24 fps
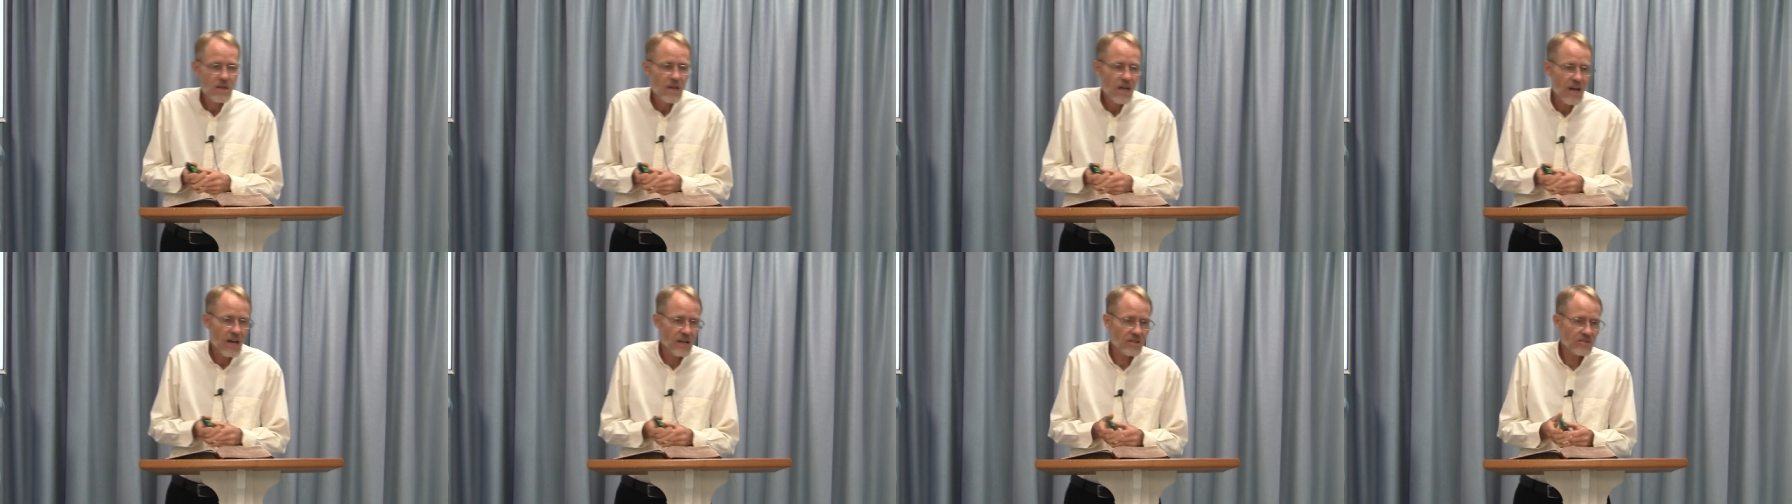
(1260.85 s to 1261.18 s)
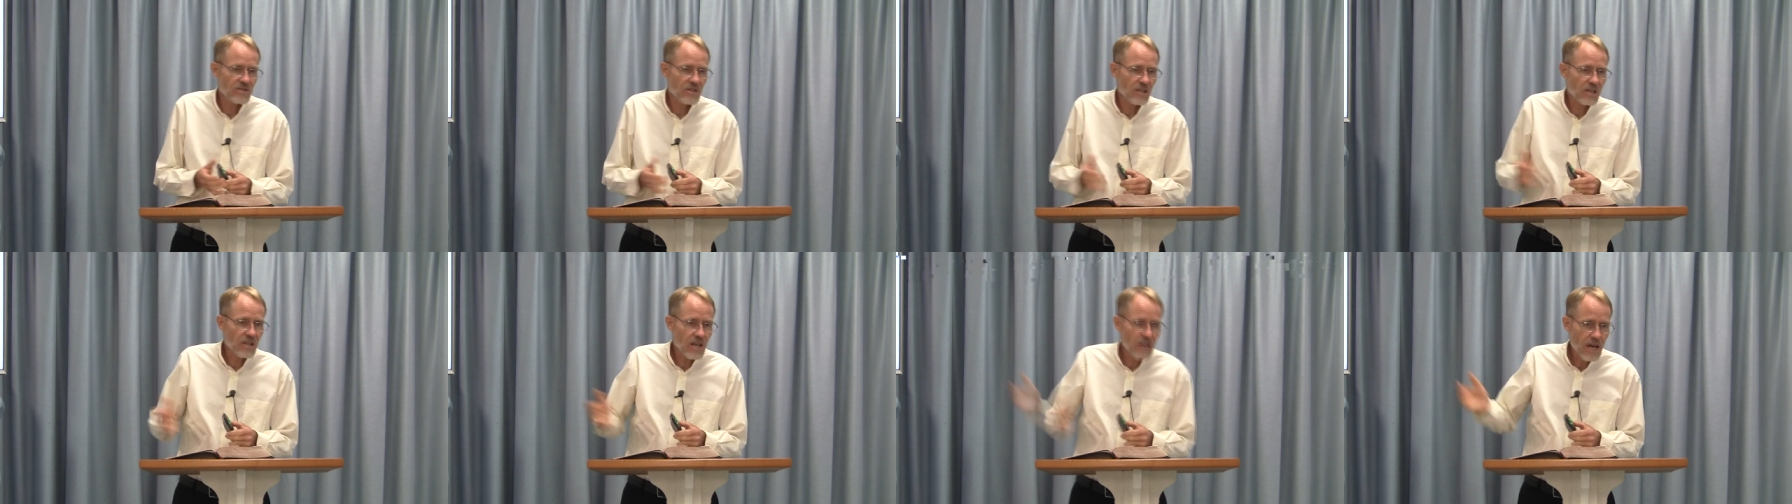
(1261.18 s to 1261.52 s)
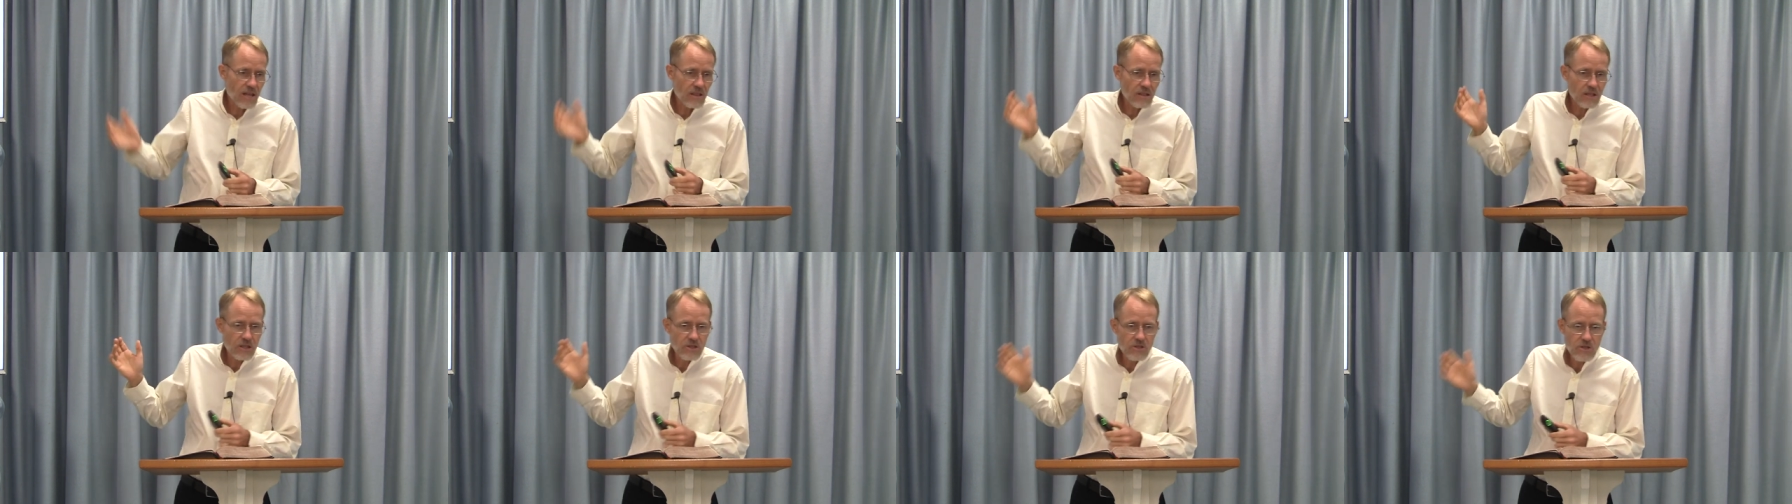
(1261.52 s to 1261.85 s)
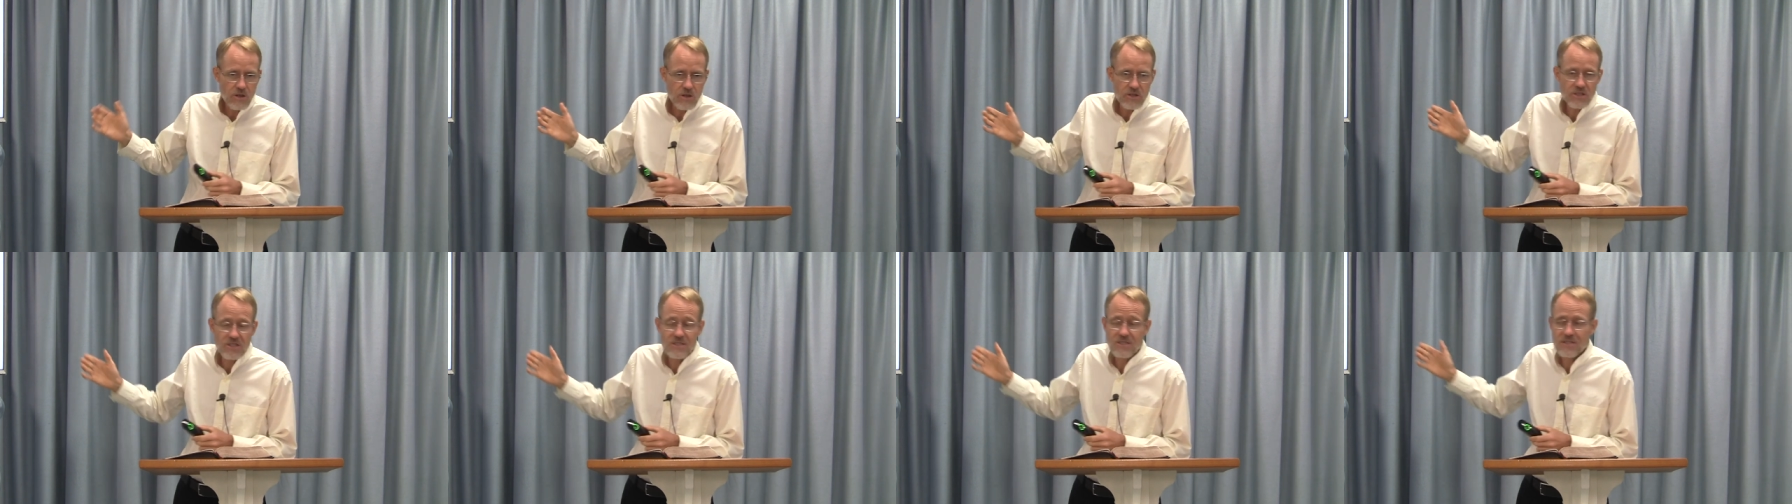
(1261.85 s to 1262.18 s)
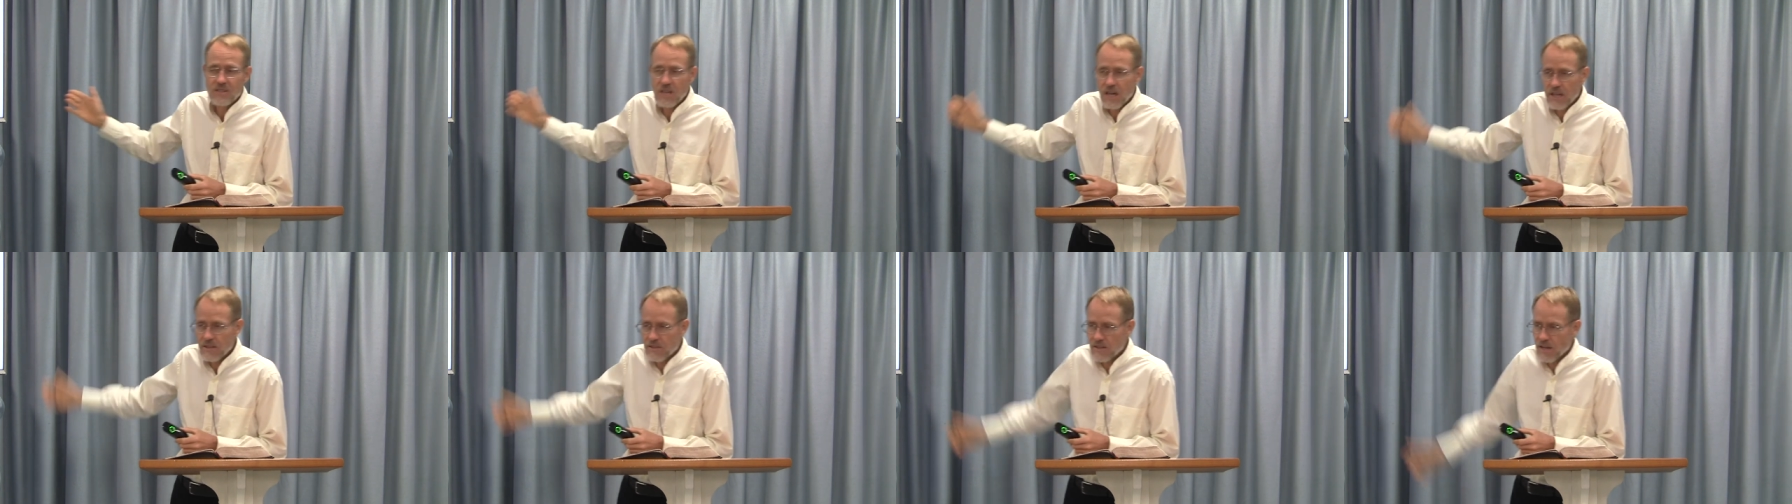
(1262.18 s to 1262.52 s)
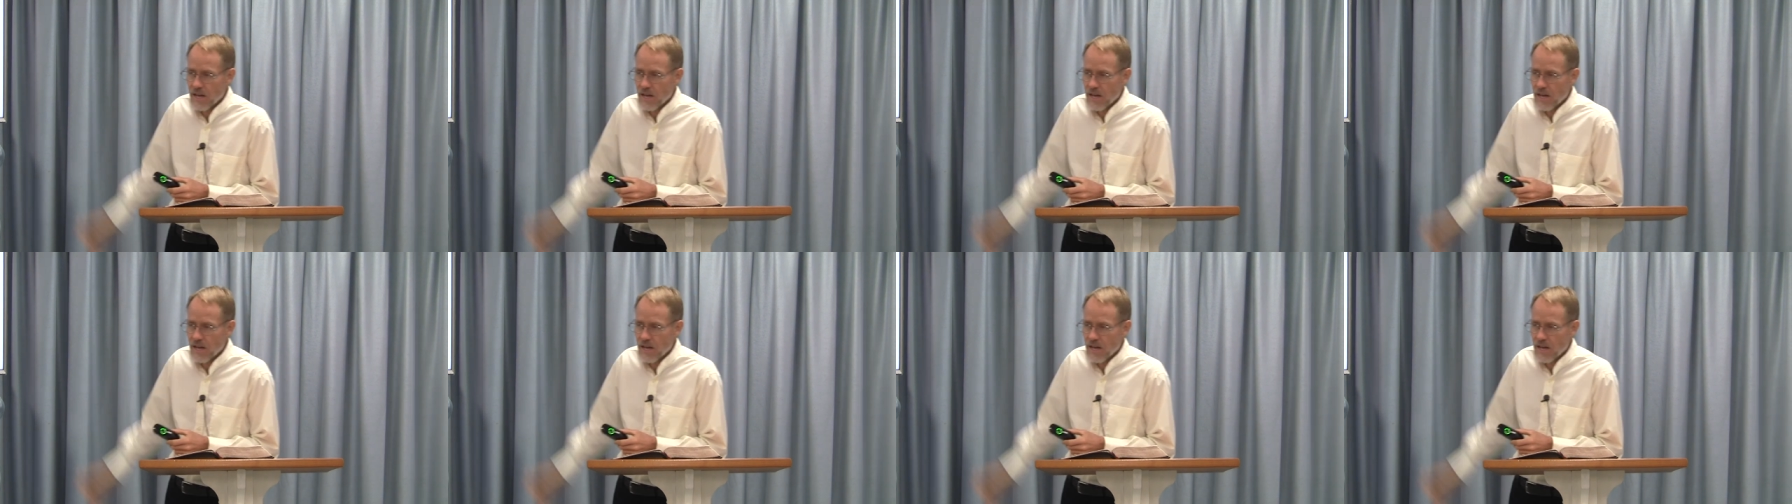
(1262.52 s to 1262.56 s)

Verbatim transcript: Has the Catholic Church done